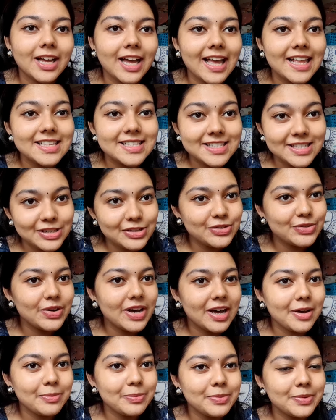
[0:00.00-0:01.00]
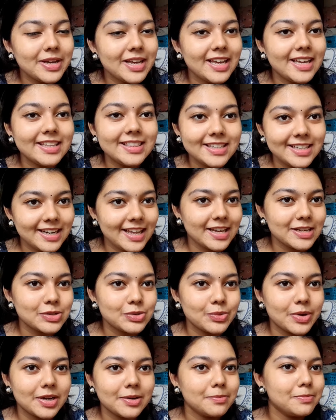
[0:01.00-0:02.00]
I'll see you up in the
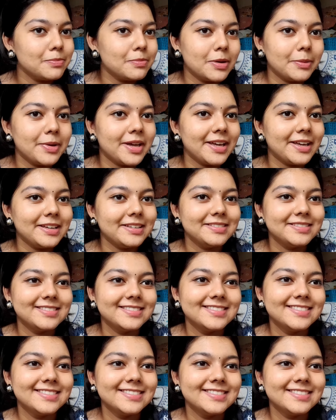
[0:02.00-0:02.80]
next one. Bye-bye.